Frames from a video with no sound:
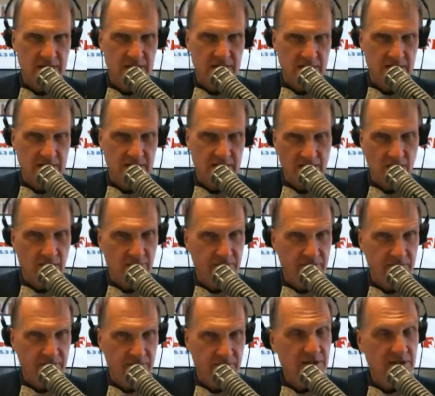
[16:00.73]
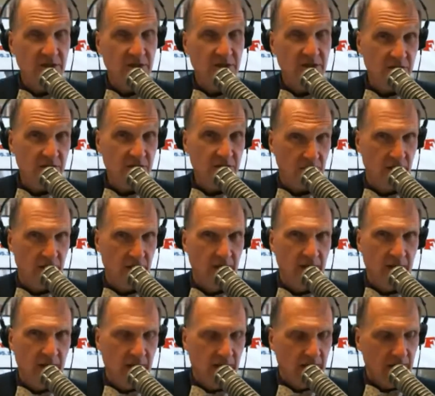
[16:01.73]
risk is offloaded to
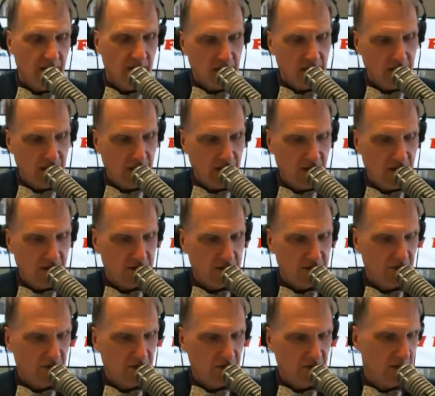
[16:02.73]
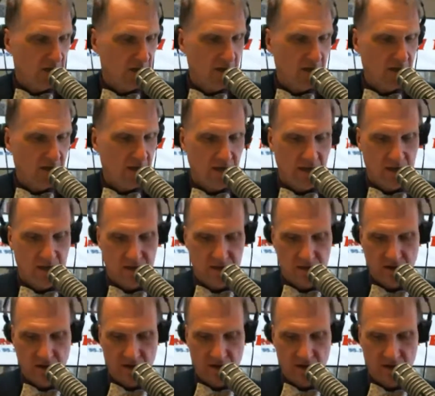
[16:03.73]
you and to
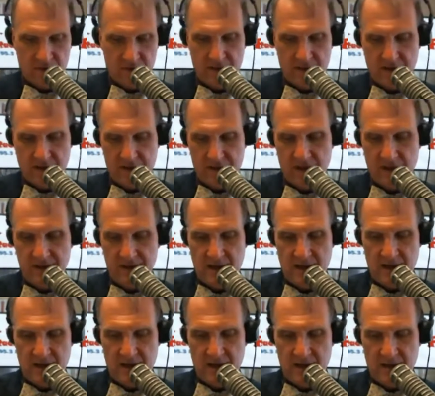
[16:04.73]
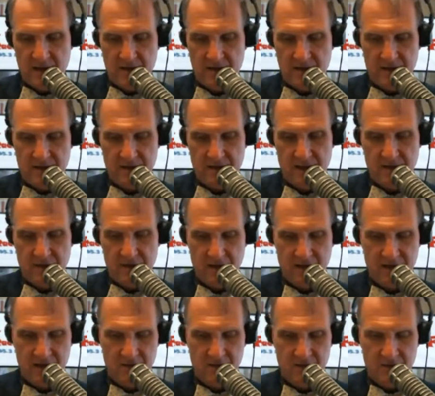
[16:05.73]
the government. Not that
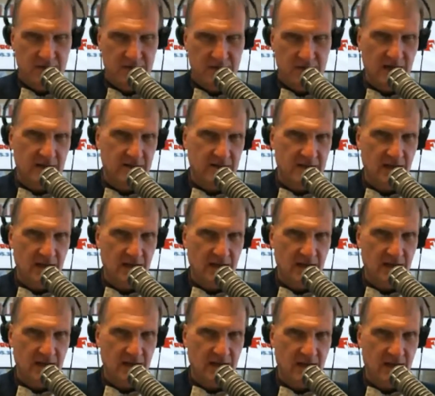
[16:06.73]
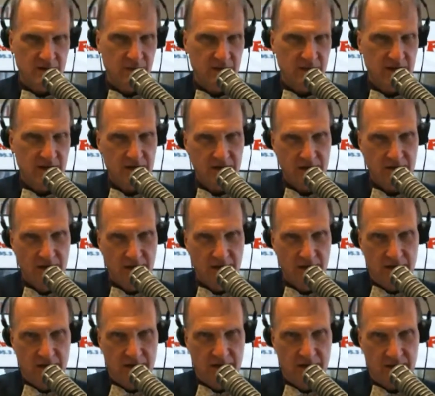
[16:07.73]
I think we should take the side of government, but here
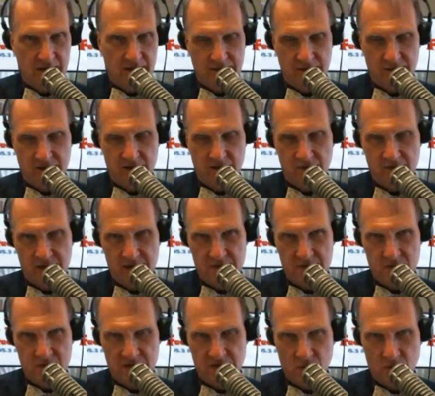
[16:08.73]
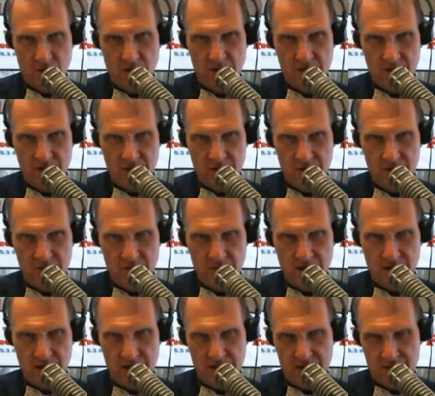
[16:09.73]
the government is well
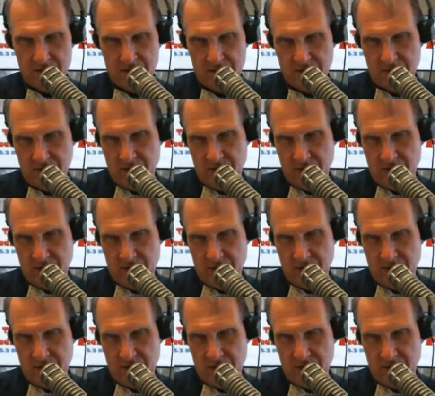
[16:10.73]
used by